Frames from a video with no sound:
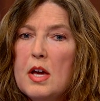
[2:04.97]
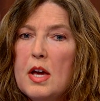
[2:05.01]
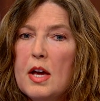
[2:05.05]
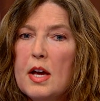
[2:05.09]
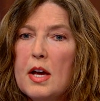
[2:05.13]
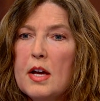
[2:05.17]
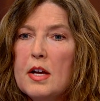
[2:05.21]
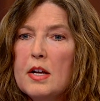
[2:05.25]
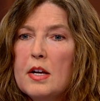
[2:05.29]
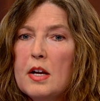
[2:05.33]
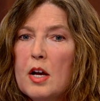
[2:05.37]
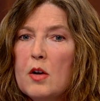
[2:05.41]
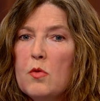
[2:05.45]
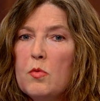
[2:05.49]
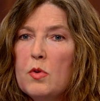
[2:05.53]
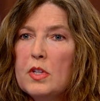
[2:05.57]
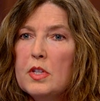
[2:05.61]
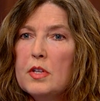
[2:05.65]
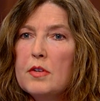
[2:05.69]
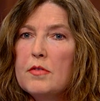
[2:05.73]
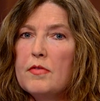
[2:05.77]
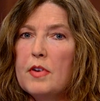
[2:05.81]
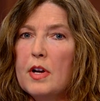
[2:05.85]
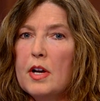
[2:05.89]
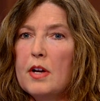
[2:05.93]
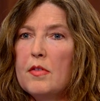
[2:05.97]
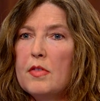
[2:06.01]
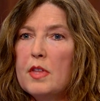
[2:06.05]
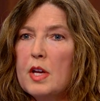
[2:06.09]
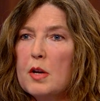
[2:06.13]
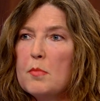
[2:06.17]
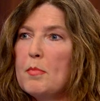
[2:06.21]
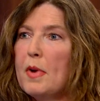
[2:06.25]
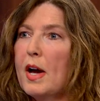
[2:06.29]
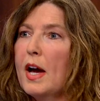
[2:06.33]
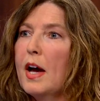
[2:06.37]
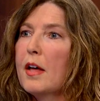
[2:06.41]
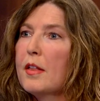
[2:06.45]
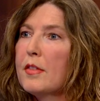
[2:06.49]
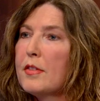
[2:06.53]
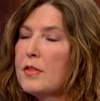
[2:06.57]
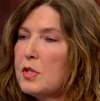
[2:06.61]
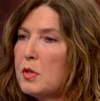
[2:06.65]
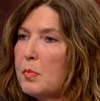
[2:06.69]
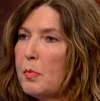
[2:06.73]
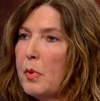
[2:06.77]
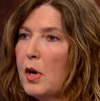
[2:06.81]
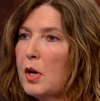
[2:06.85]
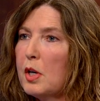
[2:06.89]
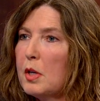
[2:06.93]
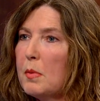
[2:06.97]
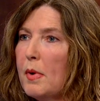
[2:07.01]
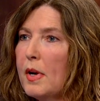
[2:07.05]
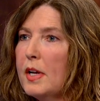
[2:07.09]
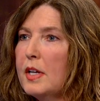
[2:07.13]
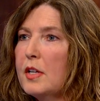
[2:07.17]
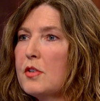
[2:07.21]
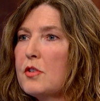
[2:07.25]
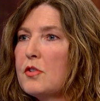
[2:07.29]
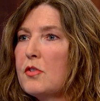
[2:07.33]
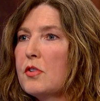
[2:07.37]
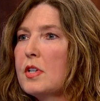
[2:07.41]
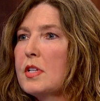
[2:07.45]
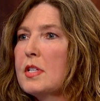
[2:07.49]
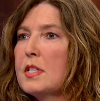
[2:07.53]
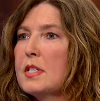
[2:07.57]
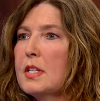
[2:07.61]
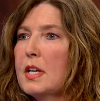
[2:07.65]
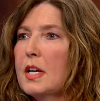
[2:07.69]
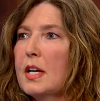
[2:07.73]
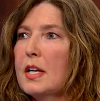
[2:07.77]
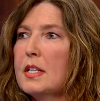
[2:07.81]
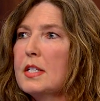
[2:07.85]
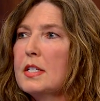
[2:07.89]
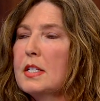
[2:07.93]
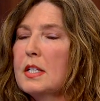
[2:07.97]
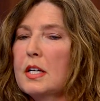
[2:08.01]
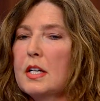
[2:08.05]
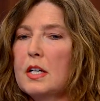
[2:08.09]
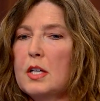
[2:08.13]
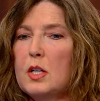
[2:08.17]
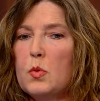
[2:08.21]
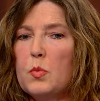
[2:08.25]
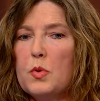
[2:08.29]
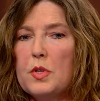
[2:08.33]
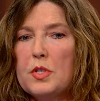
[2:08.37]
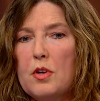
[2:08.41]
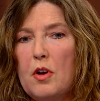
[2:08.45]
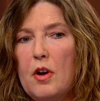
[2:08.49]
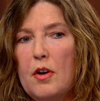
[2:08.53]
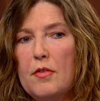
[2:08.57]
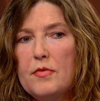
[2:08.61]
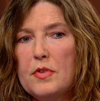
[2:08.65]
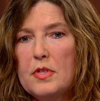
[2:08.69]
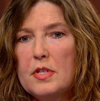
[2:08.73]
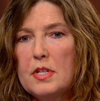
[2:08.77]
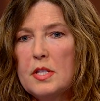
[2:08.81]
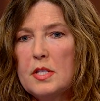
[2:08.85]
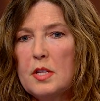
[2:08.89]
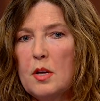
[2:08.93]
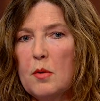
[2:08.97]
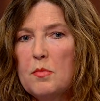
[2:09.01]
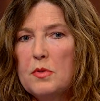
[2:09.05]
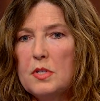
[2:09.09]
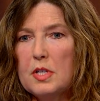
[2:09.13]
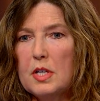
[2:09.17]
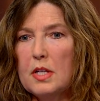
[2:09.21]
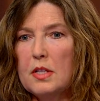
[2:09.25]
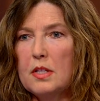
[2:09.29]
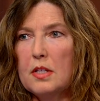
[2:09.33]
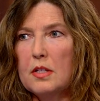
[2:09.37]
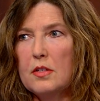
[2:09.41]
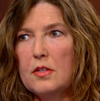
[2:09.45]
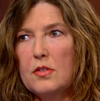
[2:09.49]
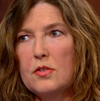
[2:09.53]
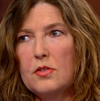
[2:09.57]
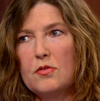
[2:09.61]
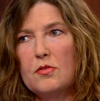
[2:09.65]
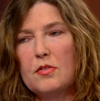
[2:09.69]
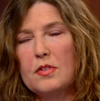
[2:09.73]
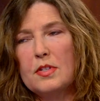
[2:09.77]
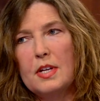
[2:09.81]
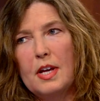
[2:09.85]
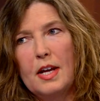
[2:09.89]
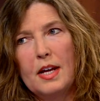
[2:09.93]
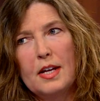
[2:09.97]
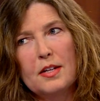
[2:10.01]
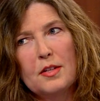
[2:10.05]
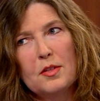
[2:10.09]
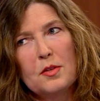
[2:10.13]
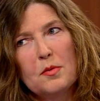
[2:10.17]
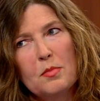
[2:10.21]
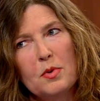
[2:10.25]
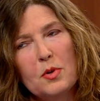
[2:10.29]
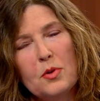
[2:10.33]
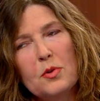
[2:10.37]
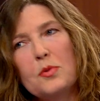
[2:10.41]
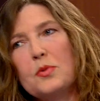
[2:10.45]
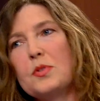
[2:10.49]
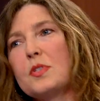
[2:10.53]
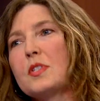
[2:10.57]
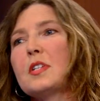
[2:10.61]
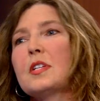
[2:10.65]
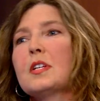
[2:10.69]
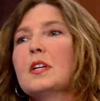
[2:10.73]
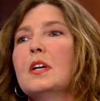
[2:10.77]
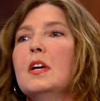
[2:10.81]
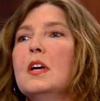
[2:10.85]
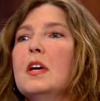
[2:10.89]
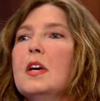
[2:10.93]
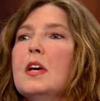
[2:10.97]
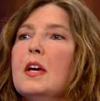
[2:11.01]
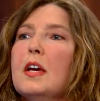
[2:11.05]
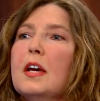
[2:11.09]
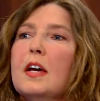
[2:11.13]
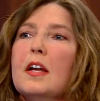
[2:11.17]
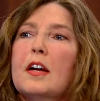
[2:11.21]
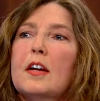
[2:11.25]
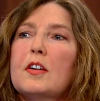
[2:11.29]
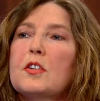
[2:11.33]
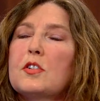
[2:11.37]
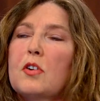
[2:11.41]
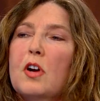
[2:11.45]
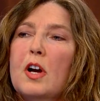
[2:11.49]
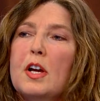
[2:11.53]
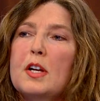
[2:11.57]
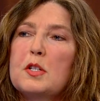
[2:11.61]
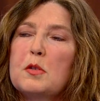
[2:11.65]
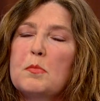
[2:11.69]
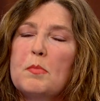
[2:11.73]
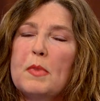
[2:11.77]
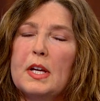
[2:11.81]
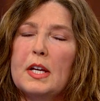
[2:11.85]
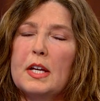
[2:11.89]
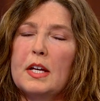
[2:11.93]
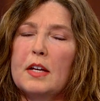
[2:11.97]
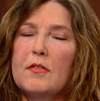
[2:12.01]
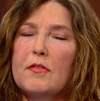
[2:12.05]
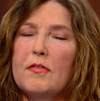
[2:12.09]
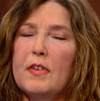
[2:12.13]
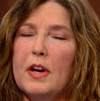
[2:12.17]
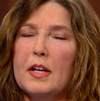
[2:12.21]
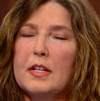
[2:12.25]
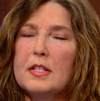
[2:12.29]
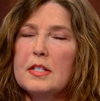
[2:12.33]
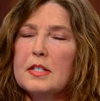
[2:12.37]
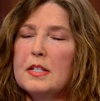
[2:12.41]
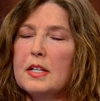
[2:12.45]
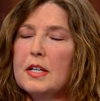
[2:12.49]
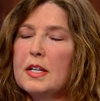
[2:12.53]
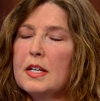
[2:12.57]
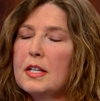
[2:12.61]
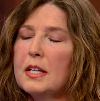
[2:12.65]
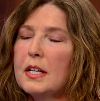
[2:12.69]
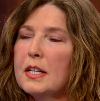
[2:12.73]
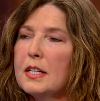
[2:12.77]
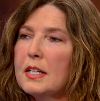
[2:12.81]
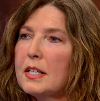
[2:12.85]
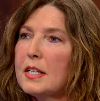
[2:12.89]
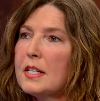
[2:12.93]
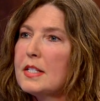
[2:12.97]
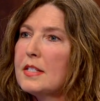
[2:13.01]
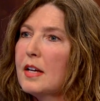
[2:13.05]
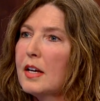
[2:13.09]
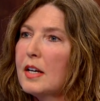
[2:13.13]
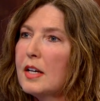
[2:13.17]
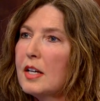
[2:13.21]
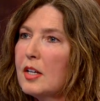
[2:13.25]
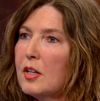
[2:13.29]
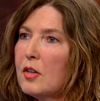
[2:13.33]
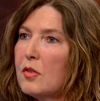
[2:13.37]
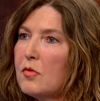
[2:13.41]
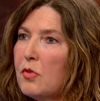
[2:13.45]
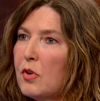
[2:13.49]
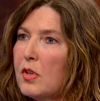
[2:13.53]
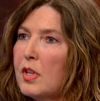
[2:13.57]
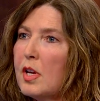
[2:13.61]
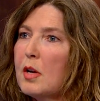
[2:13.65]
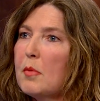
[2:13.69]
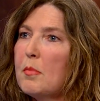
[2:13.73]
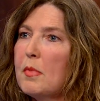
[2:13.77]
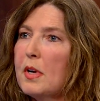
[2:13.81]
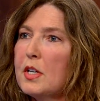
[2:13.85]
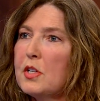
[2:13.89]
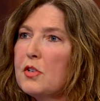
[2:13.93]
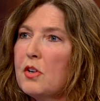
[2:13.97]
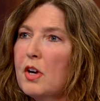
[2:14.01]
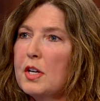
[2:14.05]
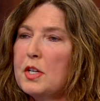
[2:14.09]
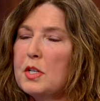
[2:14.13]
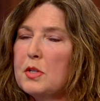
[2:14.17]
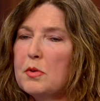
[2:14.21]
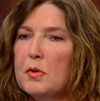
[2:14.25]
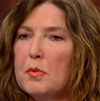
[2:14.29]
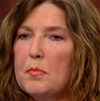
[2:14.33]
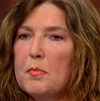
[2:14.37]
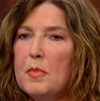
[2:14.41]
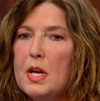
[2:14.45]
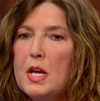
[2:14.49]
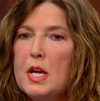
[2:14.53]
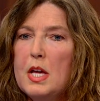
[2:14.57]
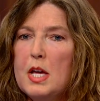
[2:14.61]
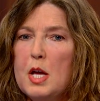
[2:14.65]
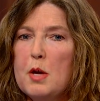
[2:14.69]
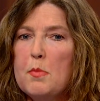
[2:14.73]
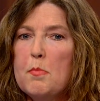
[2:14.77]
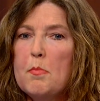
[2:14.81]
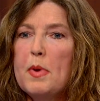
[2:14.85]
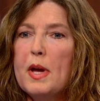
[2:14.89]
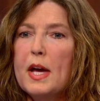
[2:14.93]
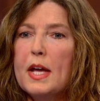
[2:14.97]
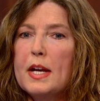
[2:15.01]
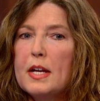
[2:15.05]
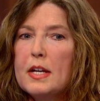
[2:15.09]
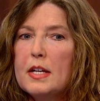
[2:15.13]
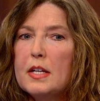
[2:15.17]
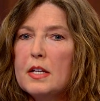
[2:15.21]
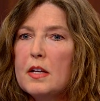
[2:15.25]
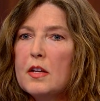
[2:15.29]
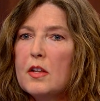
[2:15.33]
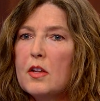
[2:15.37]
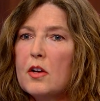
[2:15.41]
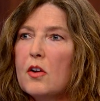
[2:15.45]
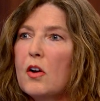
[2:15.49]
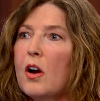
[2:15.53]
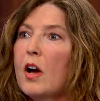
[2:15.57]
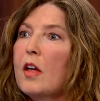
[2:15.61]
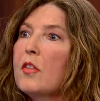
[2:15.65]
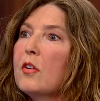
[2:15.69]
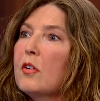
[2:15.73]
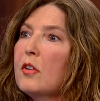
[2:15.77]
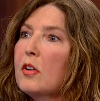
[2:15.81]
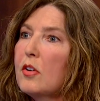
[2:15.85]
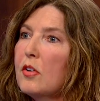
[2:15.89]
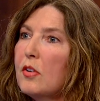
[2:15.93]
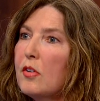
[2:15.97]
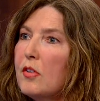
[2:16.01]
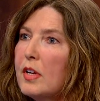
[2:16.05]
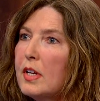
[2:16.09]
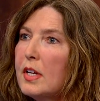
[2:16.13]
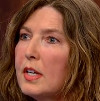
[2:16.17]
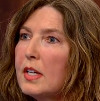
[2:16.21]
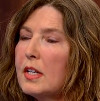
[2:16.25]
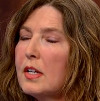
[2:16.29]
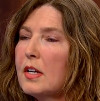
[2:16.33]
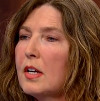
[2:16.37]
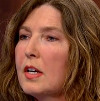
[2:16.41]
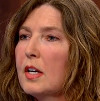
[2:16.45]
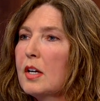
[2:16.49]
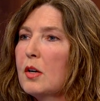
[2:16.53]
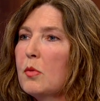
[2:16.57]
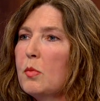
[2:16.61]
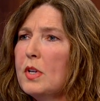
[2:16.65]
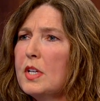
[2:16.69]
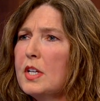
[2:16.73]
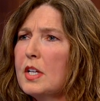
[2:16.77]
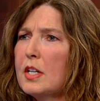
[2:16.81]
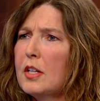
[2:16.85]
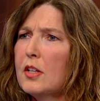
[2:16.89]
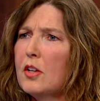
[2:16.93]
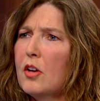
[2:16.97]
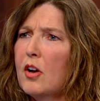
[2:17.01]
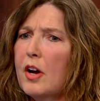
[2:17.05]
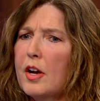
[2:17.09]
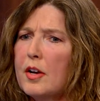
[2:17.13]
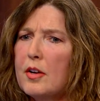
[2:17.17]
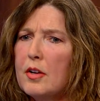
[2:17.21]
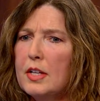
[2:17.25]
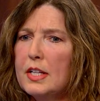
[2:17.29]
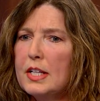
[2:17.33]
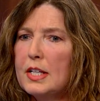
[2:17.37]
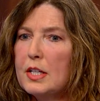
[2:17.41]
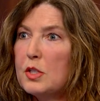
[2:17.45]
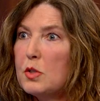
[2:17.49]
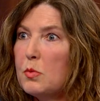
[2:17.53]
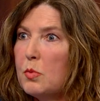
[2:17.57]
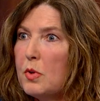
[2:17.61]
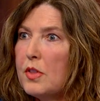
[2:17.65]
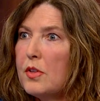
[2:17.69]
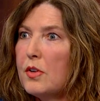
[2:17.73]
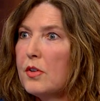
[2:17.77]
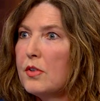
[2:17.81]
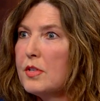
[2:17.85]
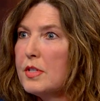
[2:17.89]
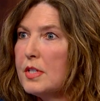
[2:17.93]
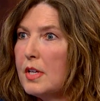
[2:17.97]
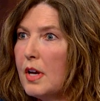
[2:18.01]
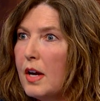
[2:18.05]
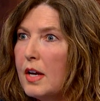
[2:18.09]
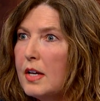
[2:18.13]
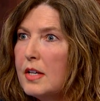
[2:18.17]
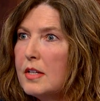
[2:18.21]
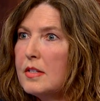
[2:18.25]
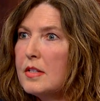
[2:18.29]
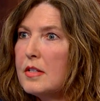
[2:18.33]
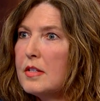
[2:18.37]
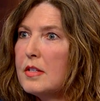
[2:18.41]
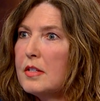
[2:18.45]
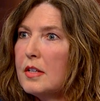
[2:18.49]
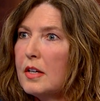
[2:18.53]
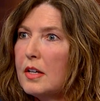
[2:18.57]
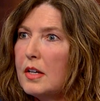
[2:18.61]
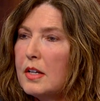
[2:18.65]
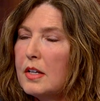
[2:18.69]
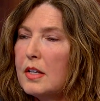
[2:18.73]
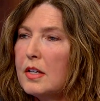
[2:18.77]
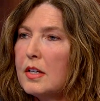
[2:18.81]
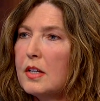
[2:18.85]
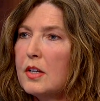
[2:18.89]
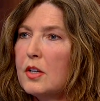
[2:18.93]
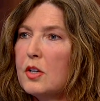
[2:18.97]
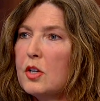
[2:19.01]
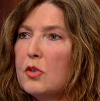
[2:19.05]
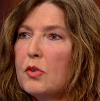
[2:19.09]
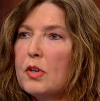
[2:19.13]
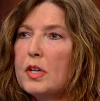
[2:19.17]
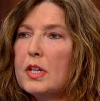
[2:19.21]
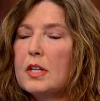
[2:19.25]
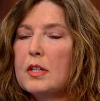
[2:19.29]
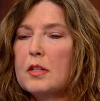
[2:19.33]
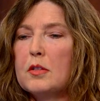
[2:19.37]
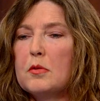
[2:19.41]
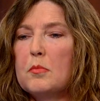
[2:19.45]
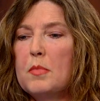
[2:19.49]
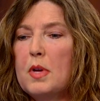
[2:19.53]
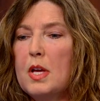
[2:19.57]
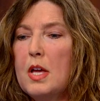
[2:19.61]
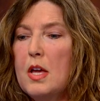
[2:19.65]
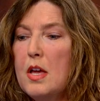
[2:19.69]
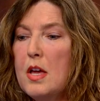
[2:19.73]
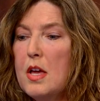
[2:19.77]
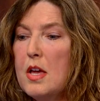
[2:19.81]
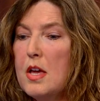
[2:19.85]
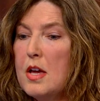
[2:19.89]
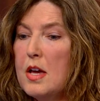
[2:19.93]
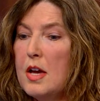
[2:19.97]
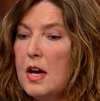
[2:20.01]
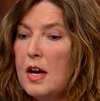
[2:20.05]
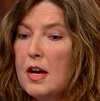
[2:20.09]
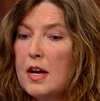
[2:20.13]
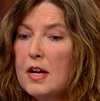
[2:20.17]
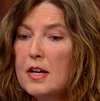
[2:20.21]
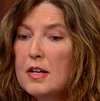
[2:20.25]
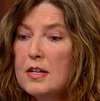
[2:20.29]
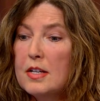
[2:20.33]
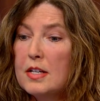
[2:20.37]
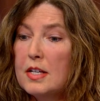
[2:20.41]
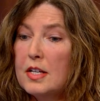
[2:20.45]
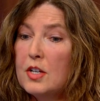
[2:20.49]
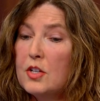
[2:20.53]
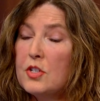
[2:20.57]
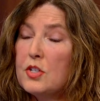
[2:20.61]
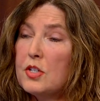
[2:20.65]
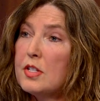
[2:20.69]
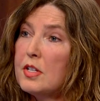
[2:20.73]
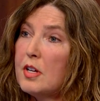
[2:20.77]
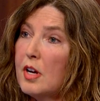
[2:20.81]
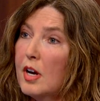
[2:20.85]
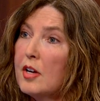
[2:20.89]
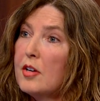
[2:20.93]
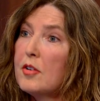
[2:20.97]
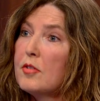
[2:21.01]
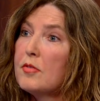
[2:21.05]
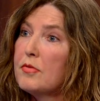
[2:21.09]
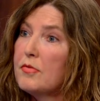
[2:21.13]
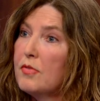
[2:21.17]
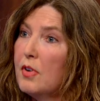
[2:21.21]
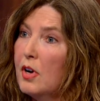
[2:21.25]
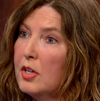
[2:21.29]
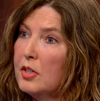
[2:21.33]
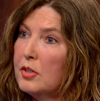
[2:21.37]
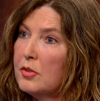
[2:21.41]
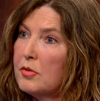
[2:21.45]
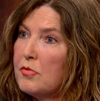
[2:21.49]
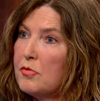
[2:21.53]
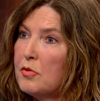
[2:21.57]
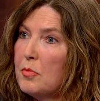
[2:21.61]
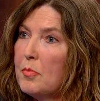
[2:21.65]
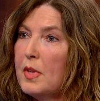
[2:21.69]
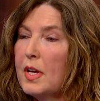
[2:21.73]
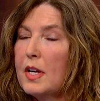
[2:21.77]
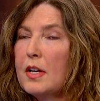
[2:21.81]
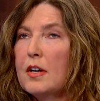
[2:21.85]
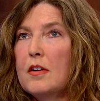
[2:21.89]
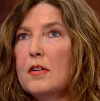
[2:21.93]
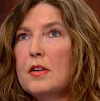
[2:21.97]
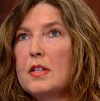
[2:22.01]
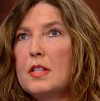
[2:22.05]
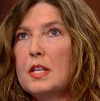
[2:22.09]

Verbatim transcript: And I really found that math sparked my interest, that uh, it was often the subject that students hated the most, and I tried to make it fascinating and exciting for them. I tried to im- embed it in their other learning. Uh, we did a lot linked with our science uh, curriculum, and it just kind of followed from there.